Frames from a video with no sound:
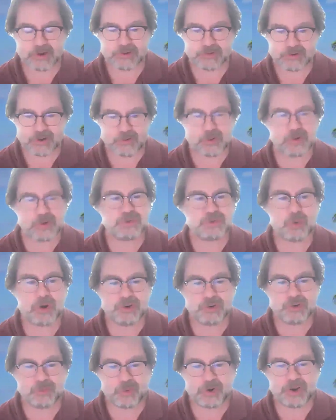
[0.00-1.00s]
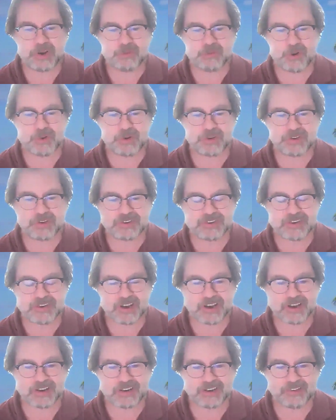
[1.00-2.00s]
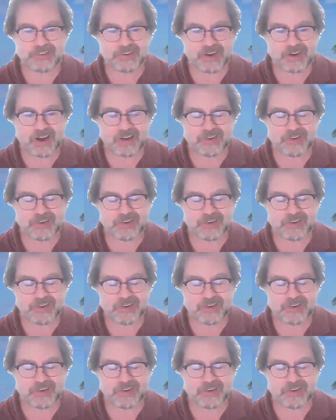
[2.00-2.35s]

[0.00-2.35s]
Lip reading: right. I've always wondered what he wrote in the sand. Haven't you?